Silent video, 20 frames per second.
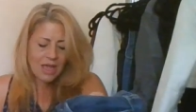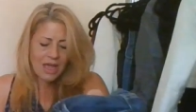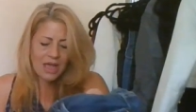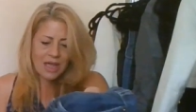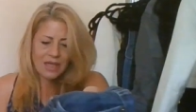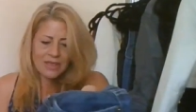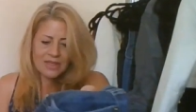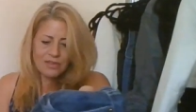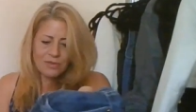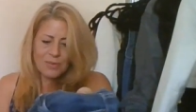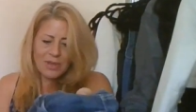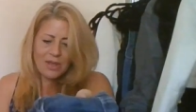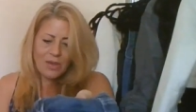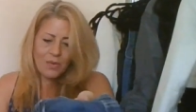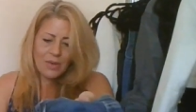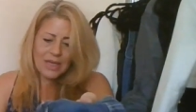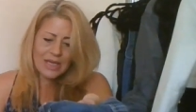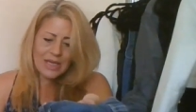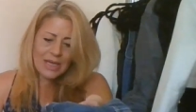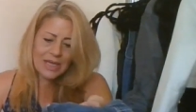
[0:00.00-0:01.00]
Uh, these will be
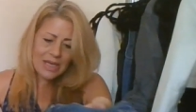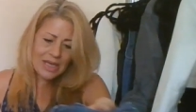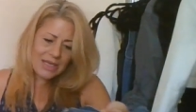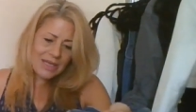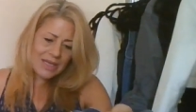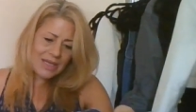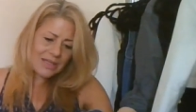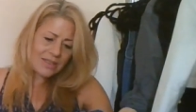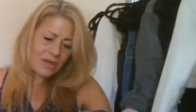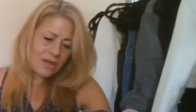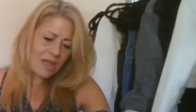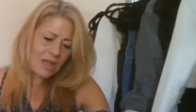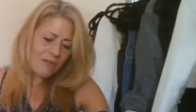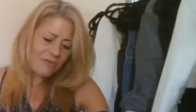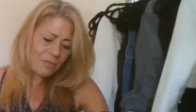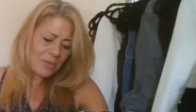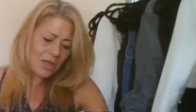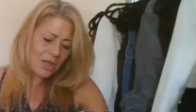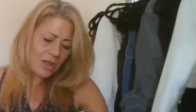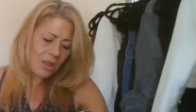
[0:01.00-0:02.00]
going in. These are
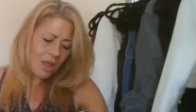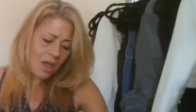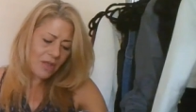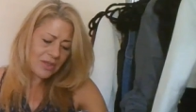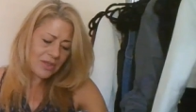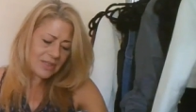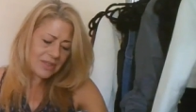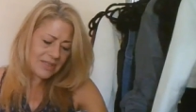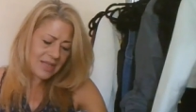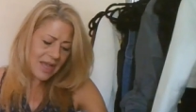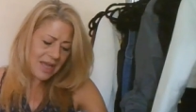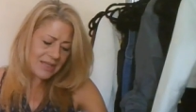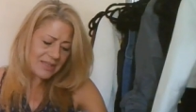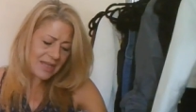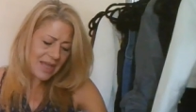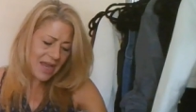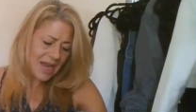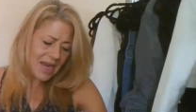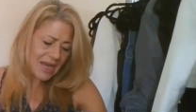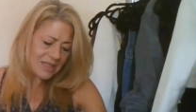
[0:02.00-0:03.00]
cut from the cloth,
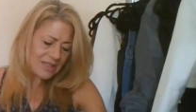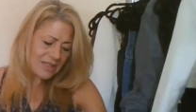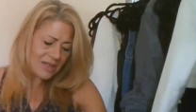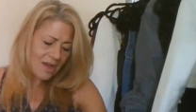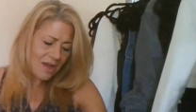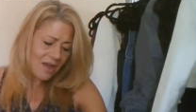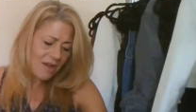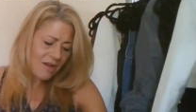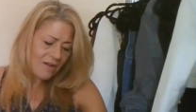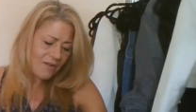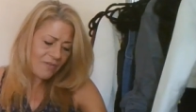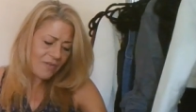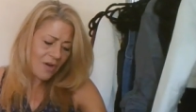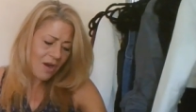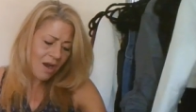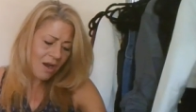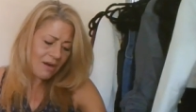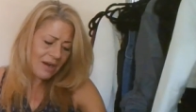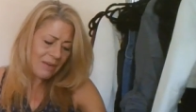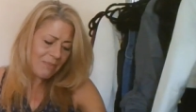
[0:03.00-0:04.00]
size eight,
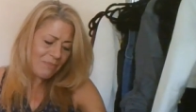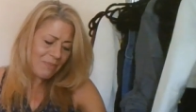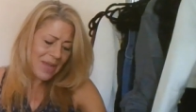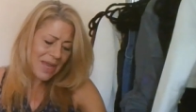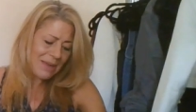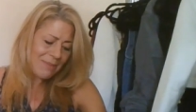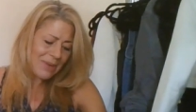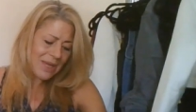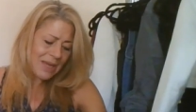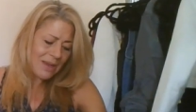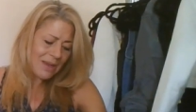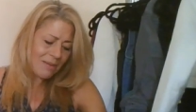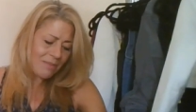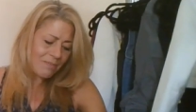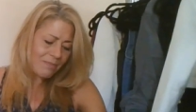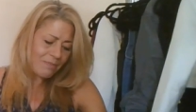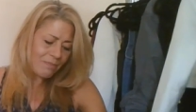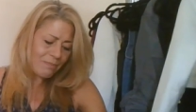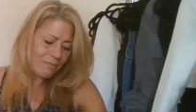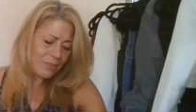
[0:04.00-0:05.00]
Ferrari baby
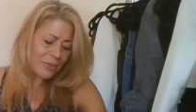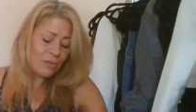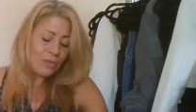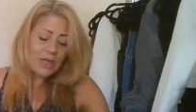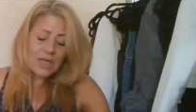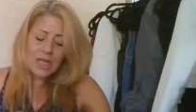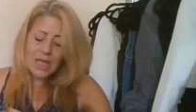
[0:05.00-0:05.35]
boot